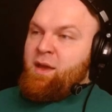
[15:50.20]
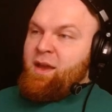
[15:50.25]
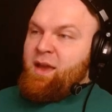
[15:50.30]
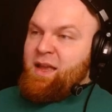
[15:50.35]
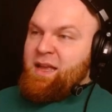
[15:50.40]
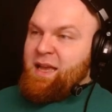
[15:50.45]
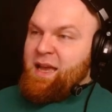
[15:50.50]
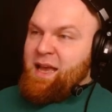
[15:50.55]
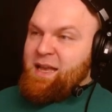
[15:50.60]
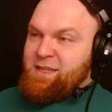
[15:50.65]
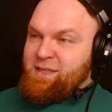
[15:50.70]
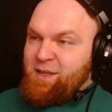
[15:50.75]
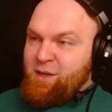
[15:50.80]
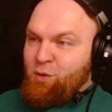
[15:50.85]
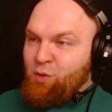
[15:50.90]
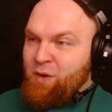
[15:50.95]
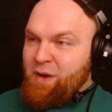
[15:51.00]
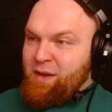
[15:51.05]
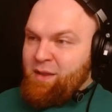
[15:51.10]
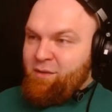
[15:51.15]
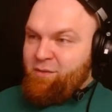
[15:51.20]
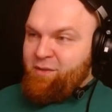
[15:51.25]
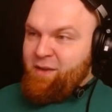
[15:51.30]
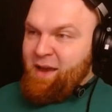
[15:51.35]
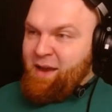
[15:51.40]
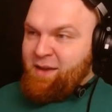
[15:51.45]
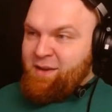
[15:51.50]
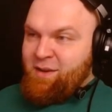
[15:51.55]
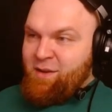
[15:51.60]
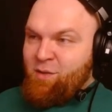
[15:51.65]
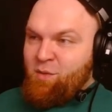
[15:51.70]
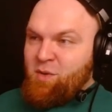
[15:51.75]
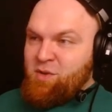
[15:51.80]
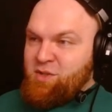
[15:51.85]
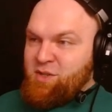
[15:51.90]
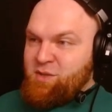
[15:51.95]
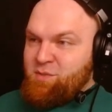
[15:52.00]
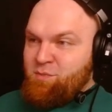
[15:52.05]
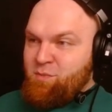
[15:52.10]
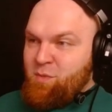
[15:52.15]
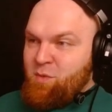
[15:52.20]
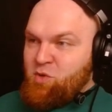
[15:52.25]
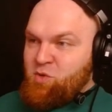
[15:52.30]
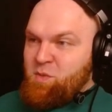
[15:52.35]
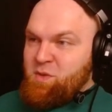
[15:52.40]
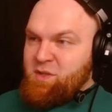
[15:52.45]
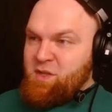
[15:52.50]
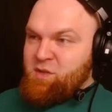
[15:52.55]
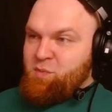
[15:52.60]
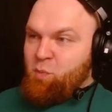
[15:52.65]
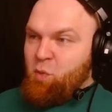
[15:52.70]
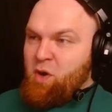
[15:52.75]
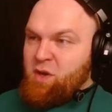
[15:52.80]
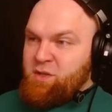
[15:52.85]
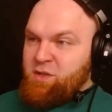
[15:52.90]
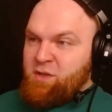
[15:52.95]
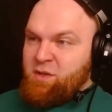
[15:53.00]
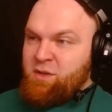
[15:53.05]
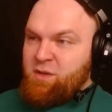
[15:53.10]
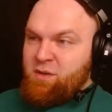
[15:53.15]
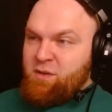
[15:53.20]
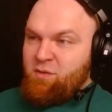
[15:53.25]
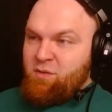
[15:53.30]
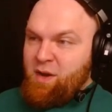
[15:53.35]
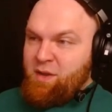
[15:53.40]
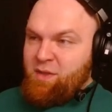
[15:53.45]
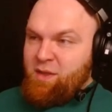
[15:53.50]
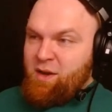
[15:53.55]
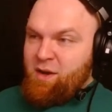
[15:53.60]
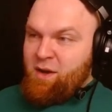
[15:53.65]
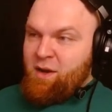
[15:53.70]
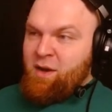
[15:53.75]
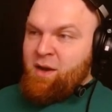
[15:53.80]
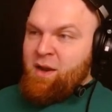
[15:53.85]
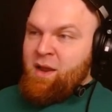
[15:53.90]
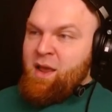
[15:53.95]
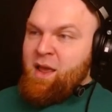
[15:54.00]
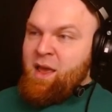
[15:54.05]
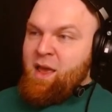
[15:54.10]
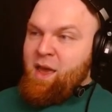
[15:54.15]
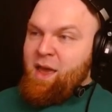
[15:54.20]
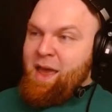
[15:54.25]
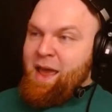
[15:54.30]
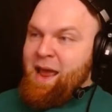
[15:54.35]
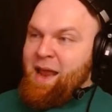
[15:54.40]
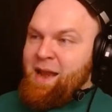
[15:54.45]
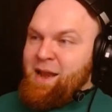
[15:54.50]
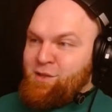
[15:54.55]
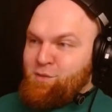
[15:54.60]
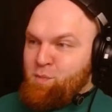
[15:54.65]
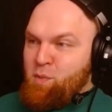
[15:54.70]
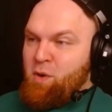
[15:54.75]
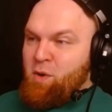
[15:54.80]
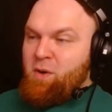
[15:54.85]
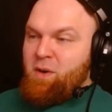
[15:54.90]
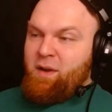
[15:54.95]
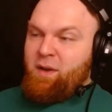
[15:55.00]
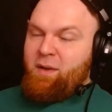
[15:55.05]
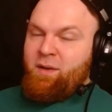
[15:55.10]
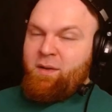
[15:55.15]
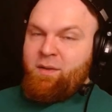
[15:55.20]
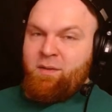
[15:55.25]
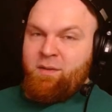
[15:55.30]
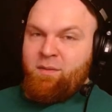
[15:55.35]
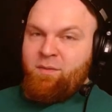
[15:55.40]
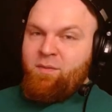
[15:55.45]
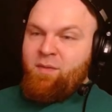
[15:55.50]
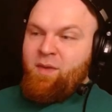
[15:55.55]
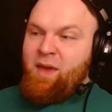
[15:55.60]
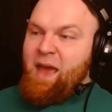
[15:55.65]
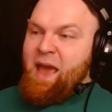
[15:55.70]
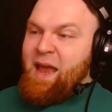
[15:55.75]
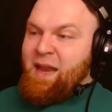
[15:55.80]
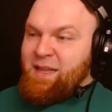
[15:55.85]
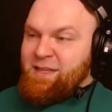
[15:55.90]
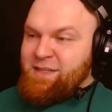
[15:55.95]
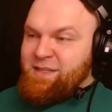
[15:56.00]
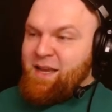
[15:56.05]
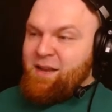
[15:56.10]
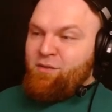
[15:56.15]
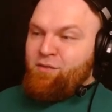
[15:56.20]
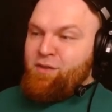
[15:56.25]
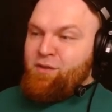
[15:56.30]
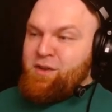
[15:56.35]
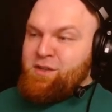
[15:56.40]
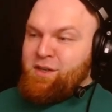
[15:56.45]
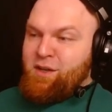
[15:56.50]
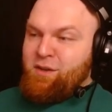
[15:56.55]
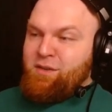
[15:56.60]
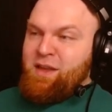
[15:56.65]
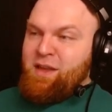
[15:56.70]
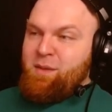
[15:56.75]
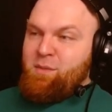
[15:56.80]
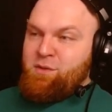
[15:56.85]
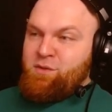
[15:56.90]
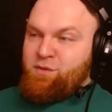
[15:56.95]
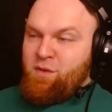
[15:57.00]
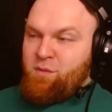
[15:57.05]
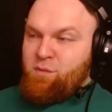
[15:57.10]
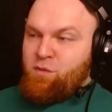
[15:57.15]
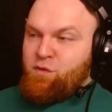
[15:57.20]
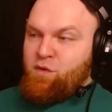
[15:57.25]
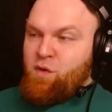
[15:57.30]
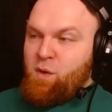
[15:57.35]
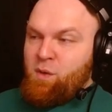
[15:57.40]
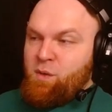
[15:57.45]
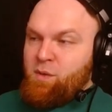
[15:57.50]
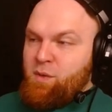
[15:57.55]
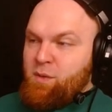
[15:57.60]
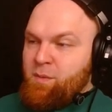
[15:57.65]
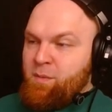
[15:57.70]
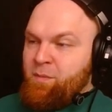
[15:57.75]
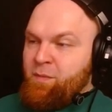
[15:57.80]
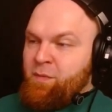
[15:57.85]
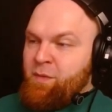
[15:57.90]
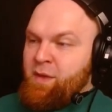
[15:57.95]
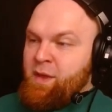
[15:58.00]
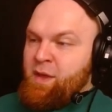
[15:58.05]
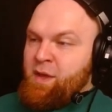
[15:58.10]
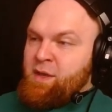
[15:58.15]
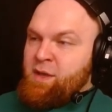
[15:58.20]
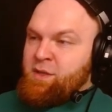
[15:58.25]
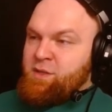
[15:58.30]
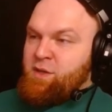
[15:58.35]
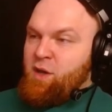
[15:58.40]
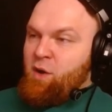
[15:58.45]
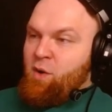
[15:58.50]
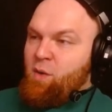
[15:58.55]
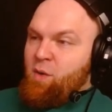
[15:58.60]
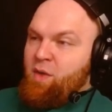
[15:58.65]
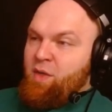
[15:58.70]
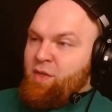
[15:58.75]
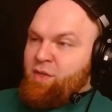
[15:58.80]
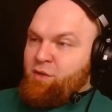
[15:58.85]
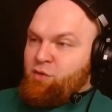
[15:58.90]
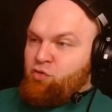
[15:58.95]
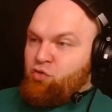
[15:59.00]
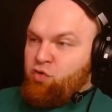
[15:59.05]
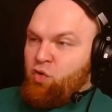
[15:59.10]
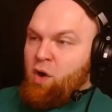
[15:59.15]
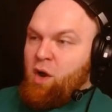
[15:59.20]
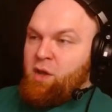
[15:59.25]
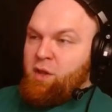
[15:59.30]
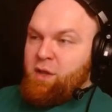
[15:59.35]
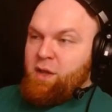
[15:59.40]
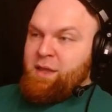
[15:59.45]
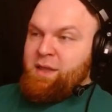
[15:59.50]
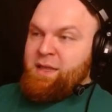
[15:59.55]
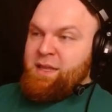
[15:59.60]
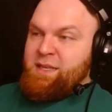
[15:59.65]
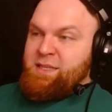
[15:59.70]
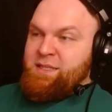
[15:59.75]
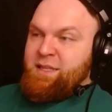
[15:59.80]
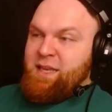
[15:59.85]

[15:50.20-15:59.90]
It has a green effect, which means it's poisoned right there, and it's burning. And it's getting physical damage from the troll. So troll in this